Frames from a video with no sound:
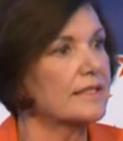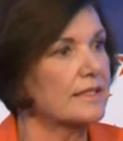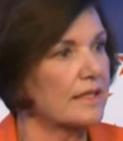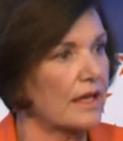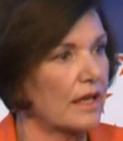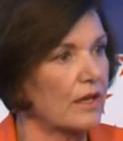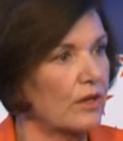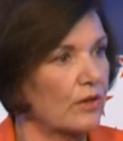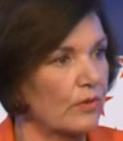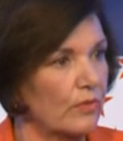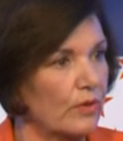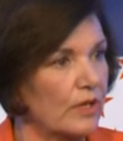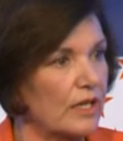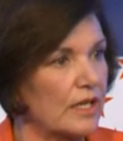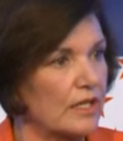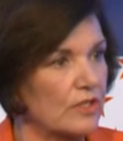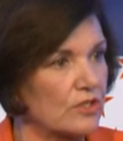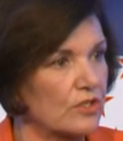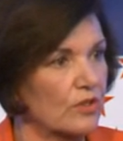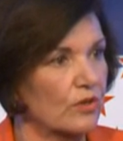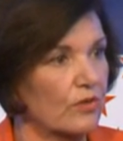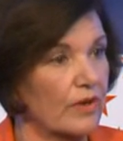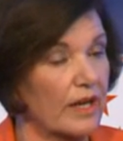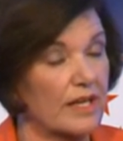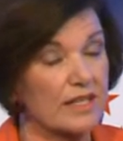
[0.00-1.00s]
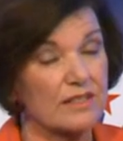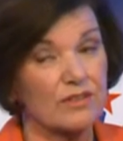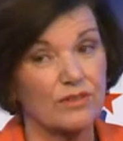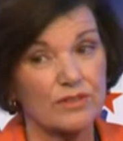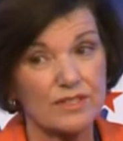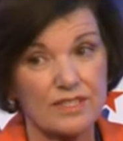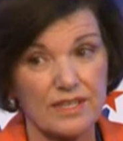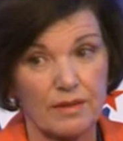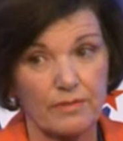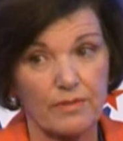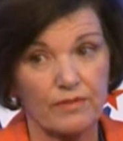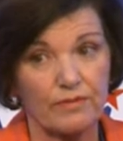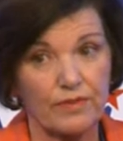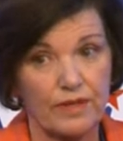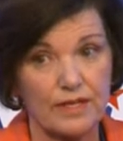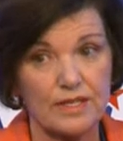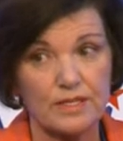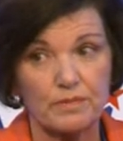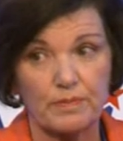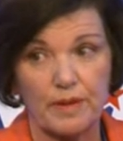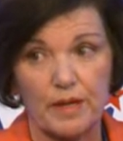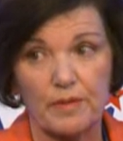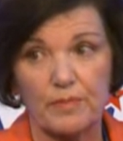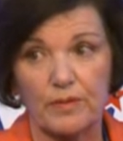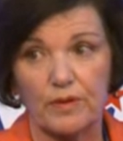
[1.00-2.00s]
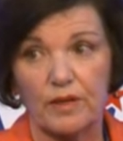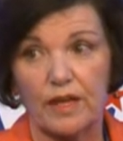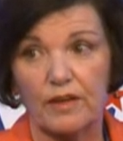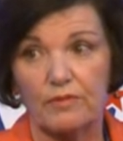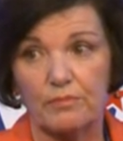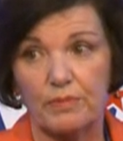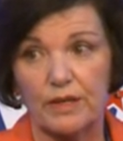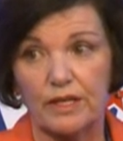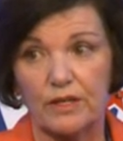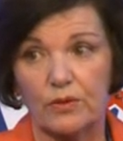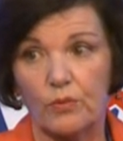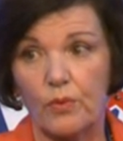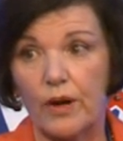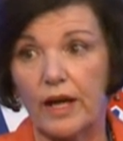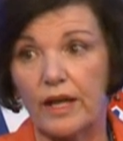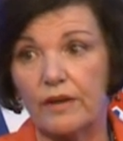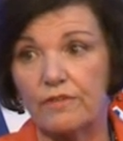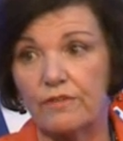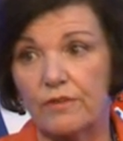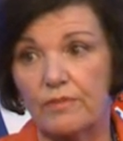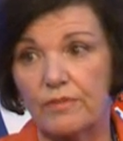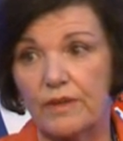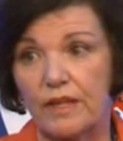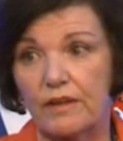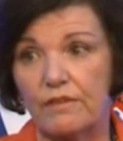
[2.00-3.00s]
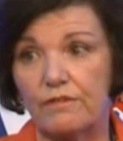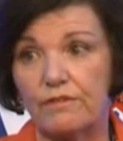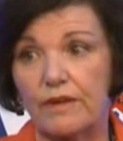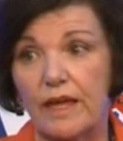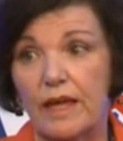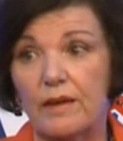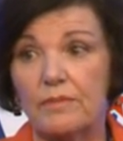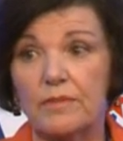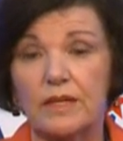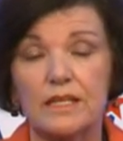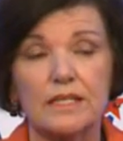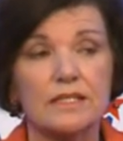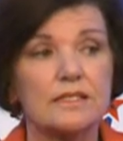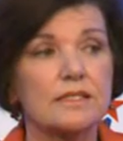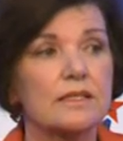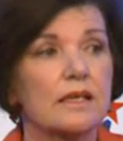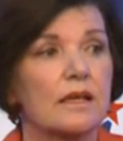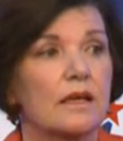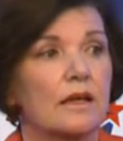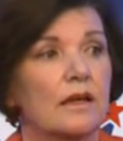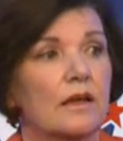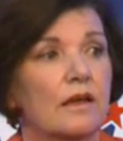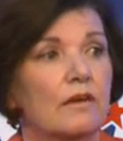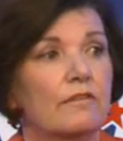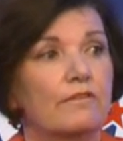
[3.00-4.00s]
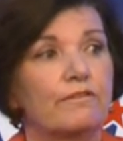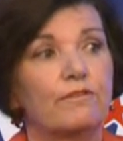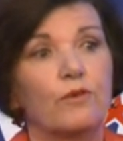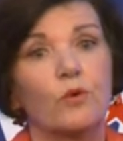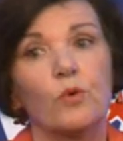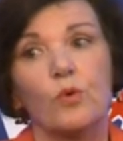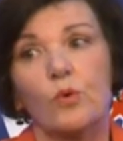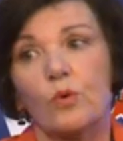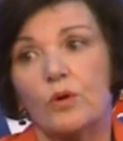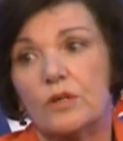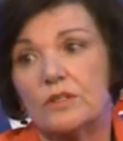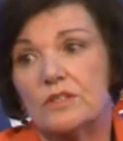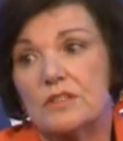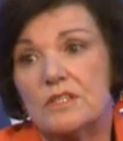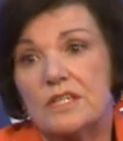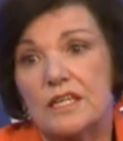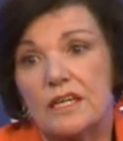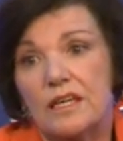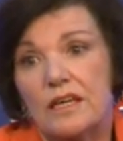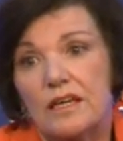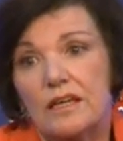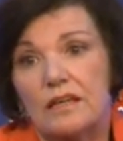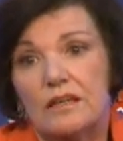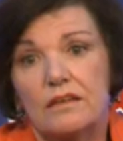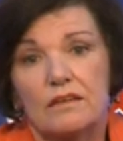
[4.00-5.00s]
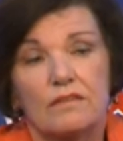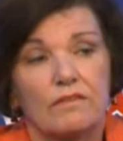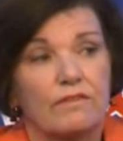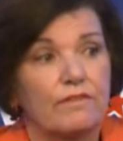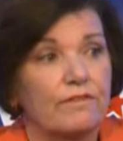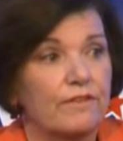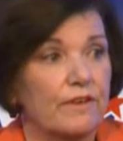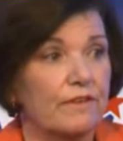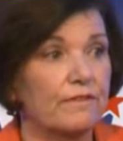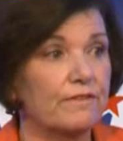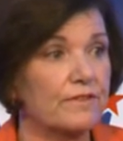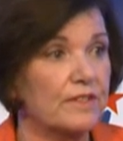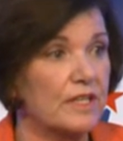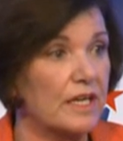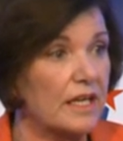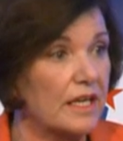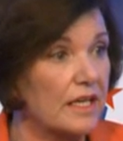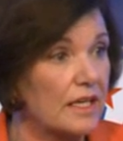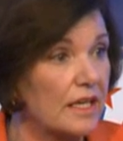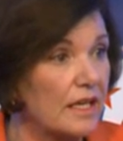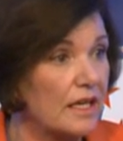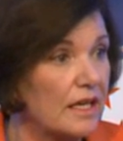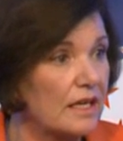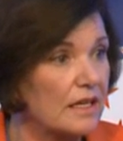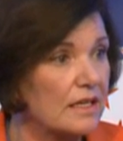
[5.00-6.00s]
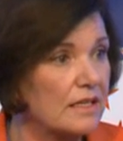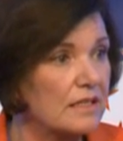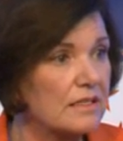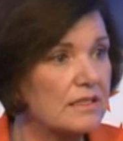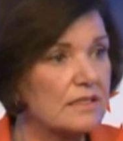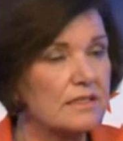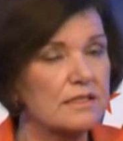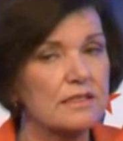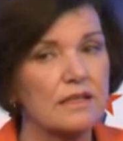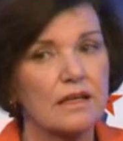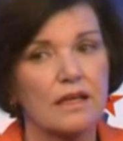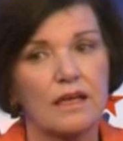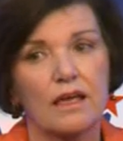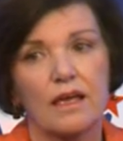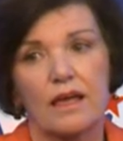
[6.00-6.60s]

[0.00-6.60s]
they reintegrate. Look, some of these people have been away from their families for 10, 15 years.